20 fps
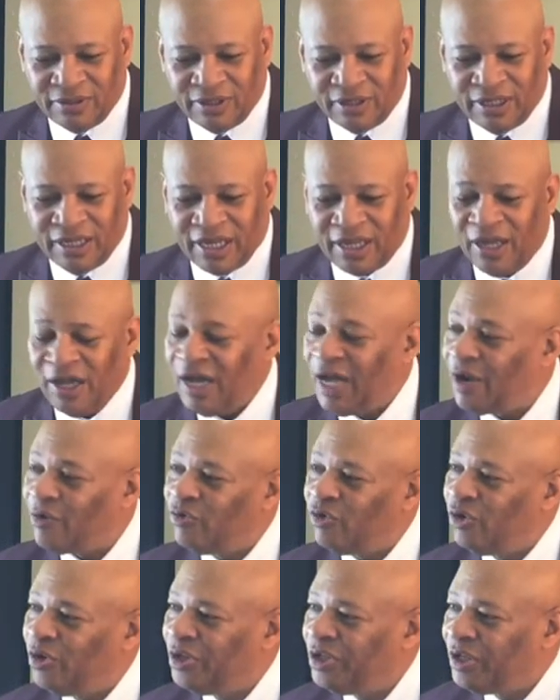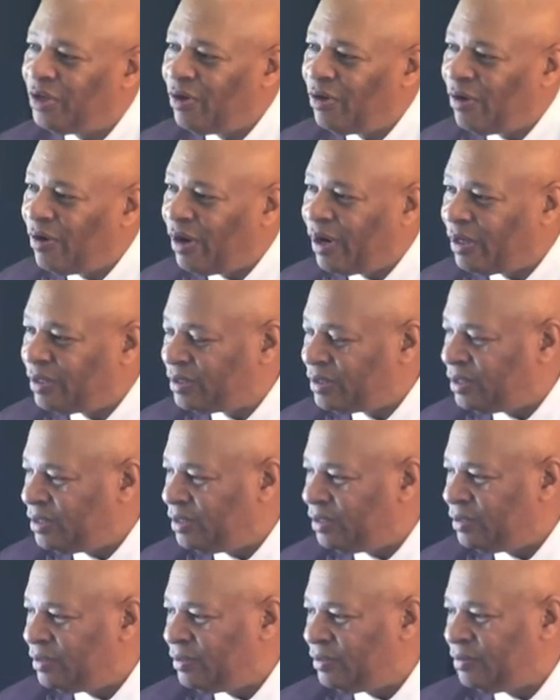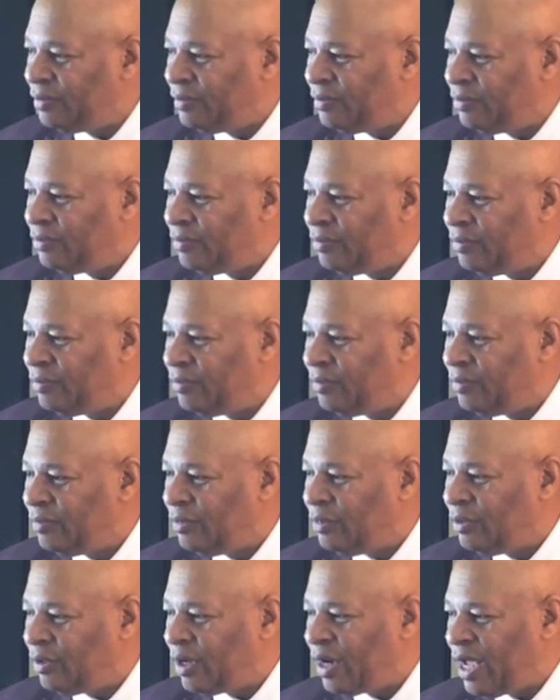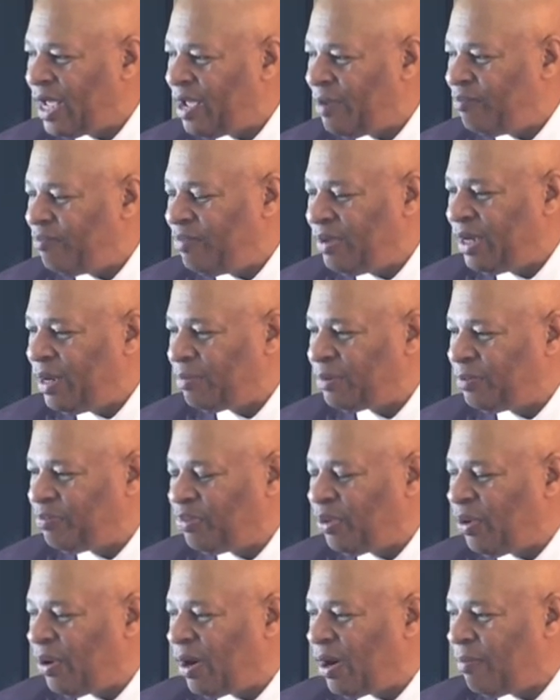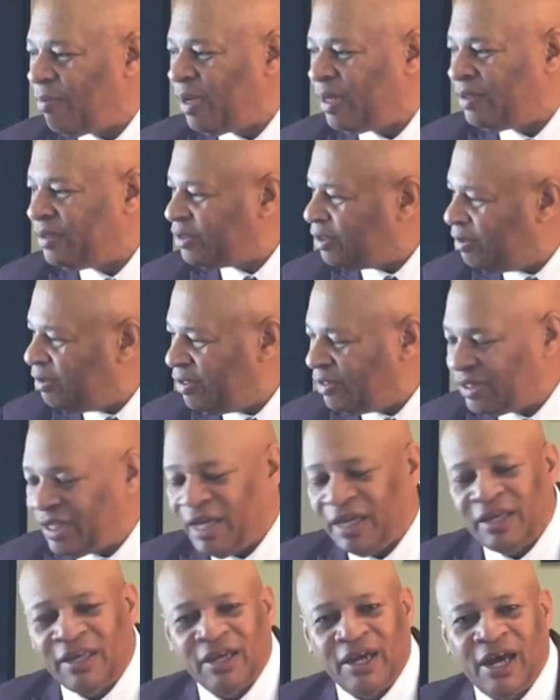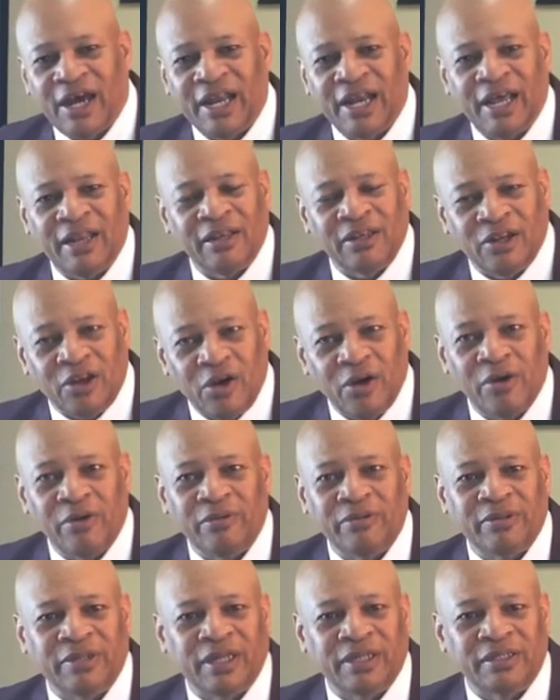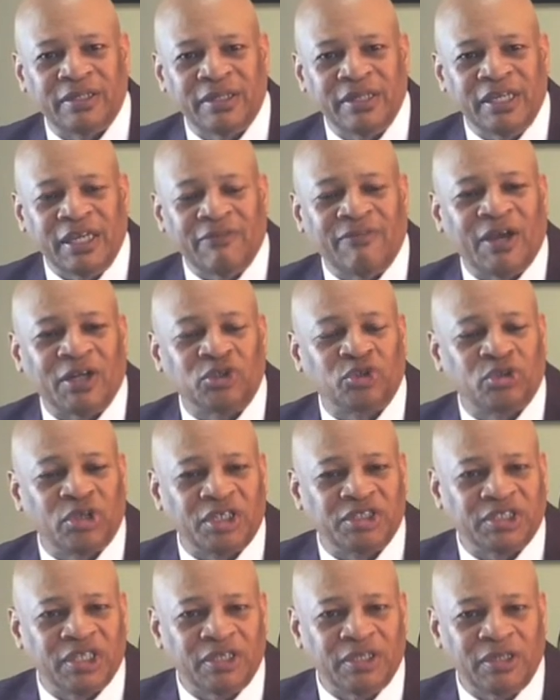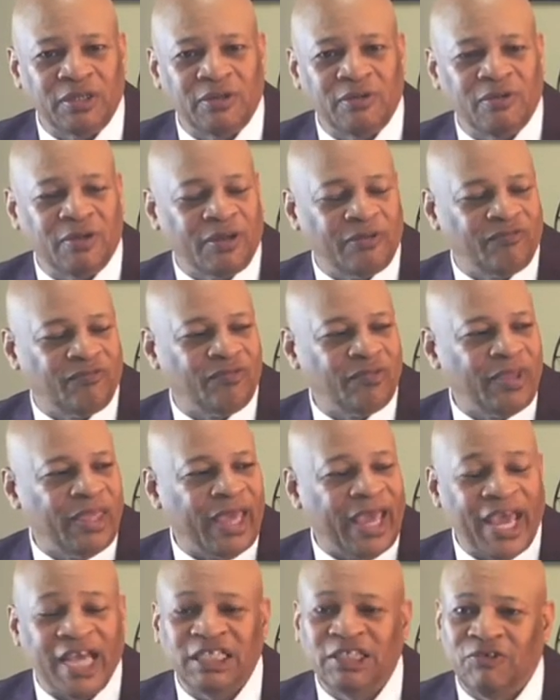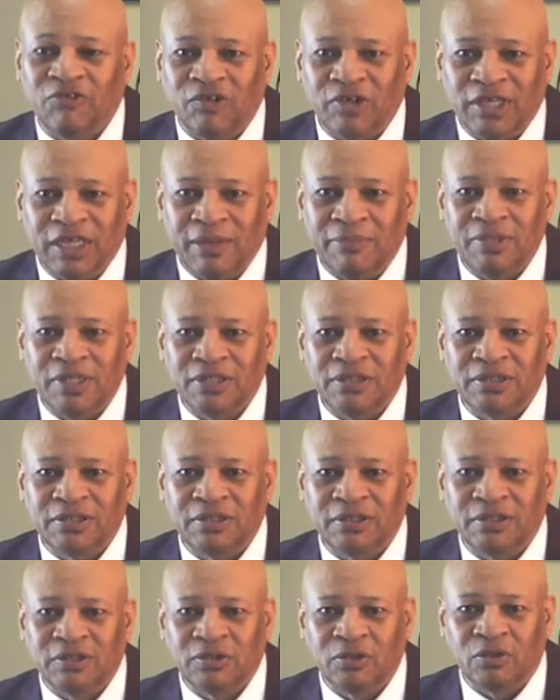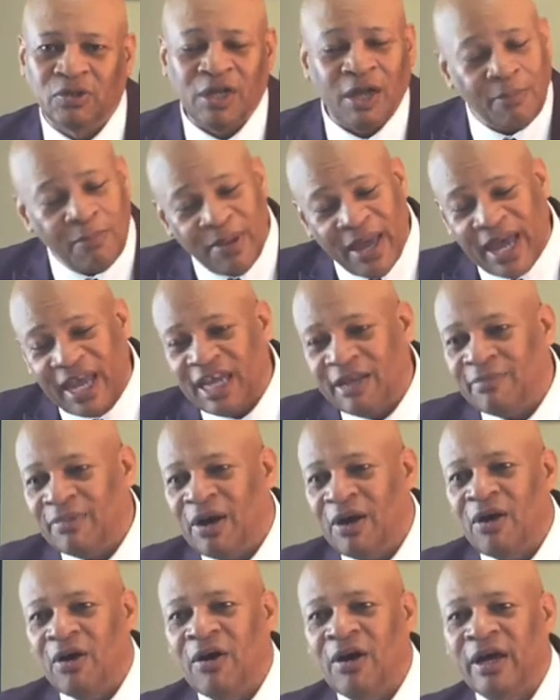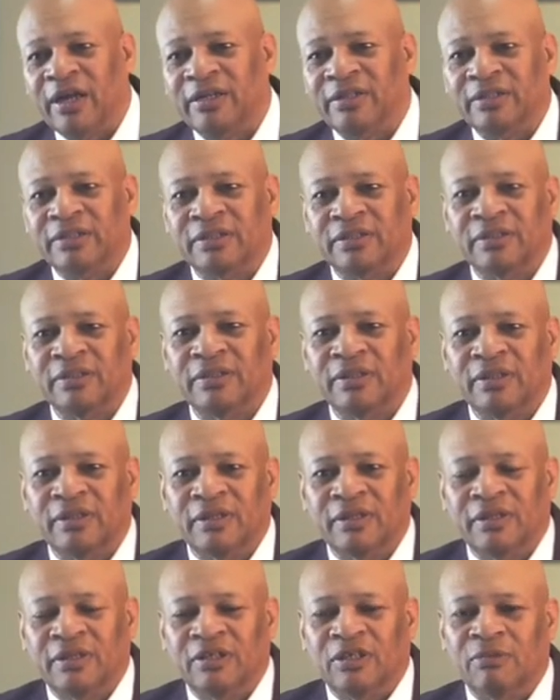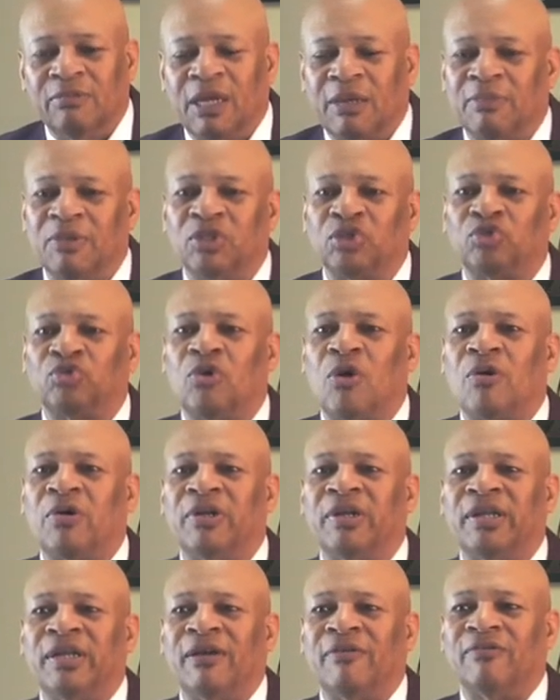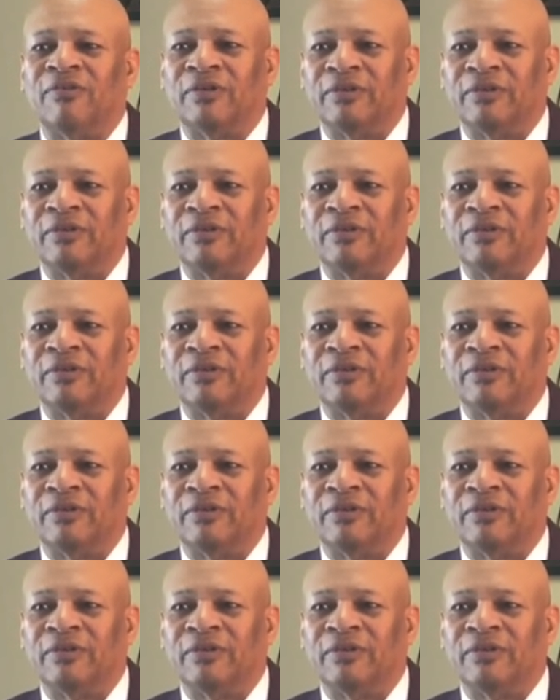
Let God rule in your heart. Lord, I haven't been up to par, but thank God I learned that by trusting you and ask your forgiveness, you come back in my heart. Make me stronger than ever.